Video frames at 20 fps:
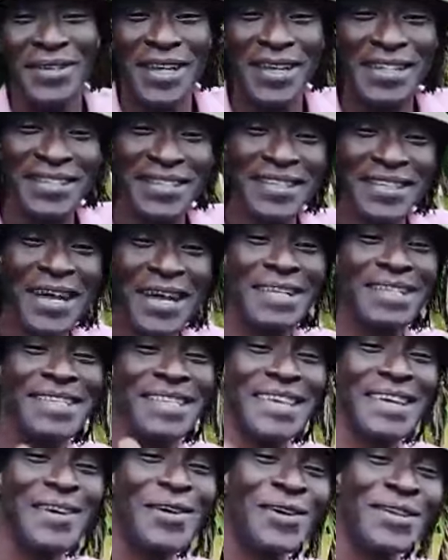When I seen
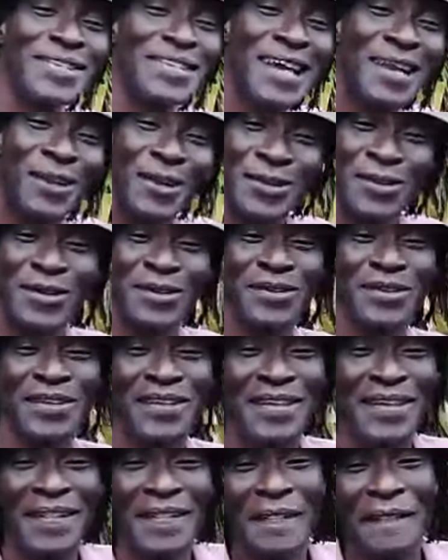that say go inside
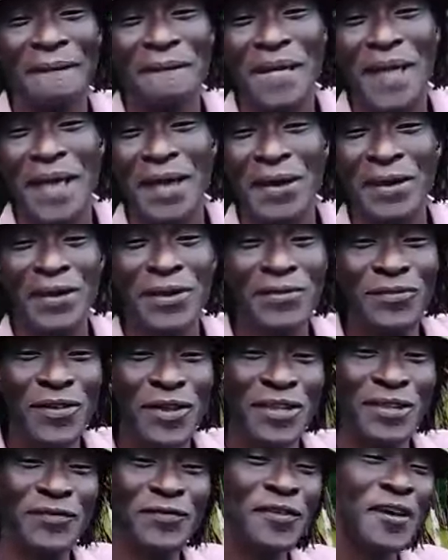London and
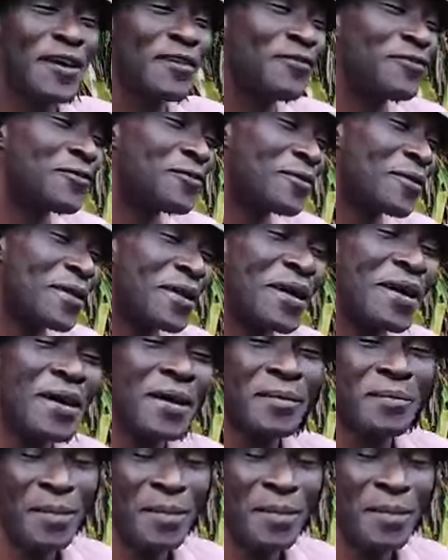cover the fearful.